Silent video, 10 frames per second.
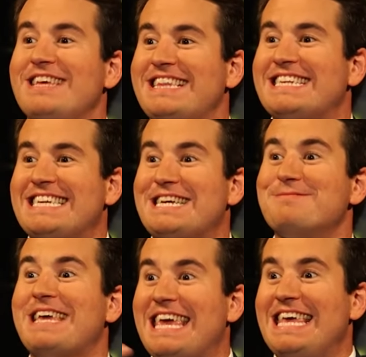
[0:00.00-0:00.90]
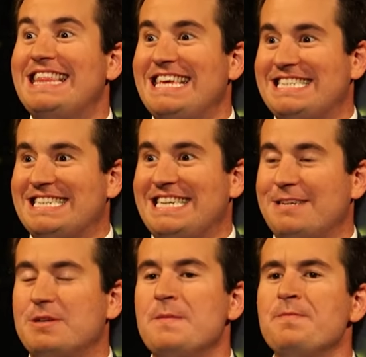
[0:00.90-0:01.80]
Leak the DMs. He leaks the
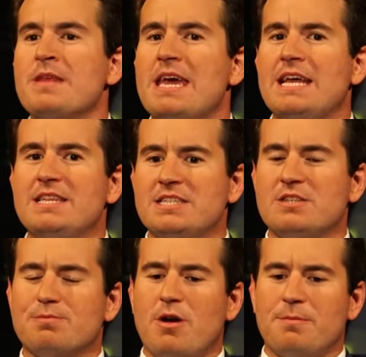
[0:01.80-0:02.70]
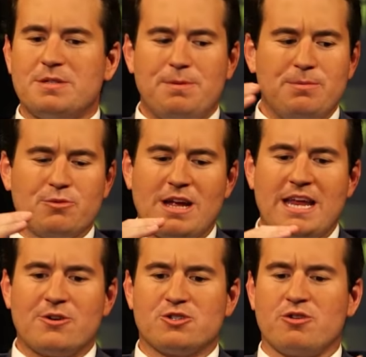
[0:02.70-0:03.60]
DMs. Mm-hmm. And this is the problem is people right
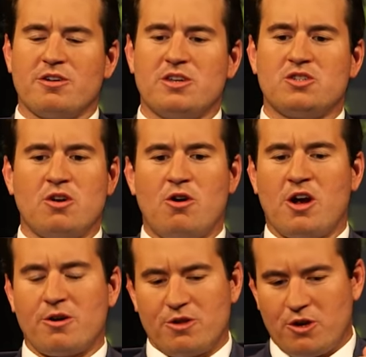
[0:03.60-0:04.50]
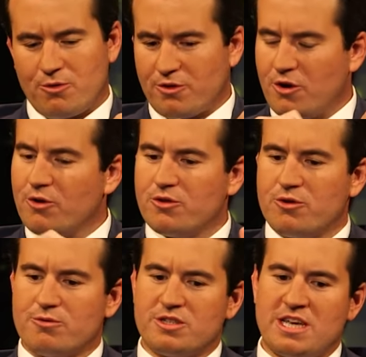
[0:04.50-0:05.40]
now are struggling so hard. You know, we're going
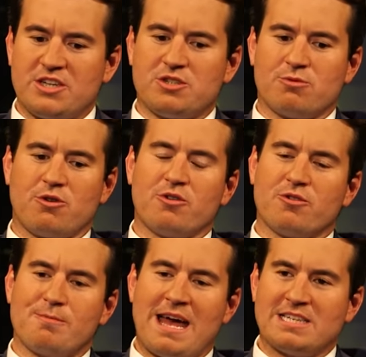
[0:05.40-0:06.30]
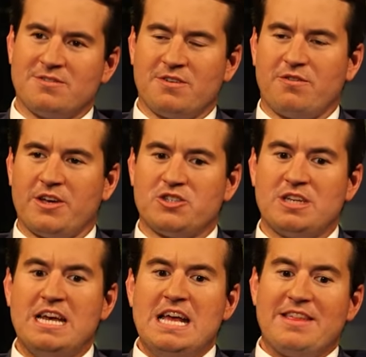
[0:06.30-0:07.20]
through a recession. We're going through massive
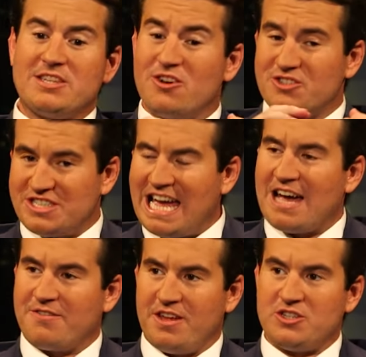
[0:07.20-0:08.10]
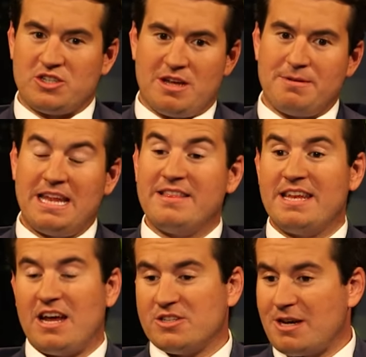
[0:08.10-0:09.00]
inflation. That's called stagflation. I mean, and
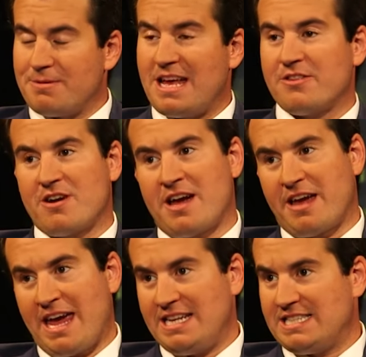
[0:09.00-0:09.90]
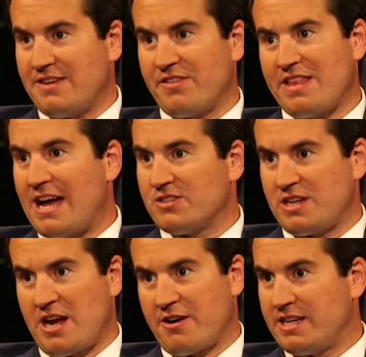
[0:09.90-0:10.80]
then on top of that, they're hiring
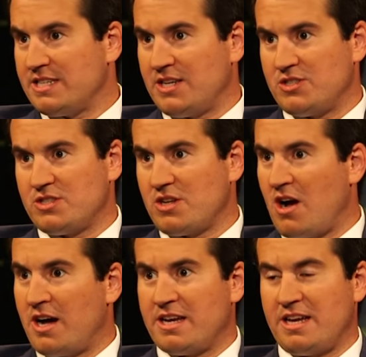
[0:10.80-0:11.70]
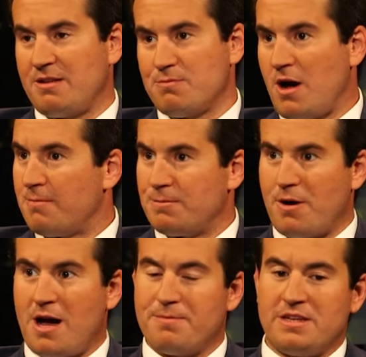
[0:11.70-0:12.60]
87,000 IRS agents to audit any mom and
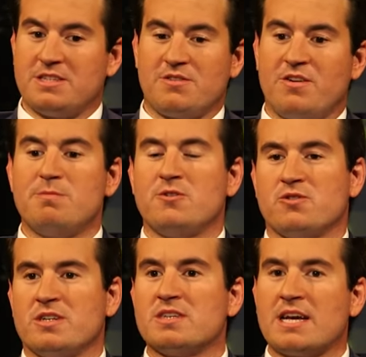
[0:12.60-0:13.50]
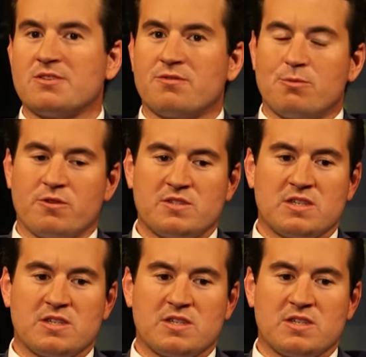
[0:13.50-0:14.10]
pop that does a Venmo transaction for more than $600.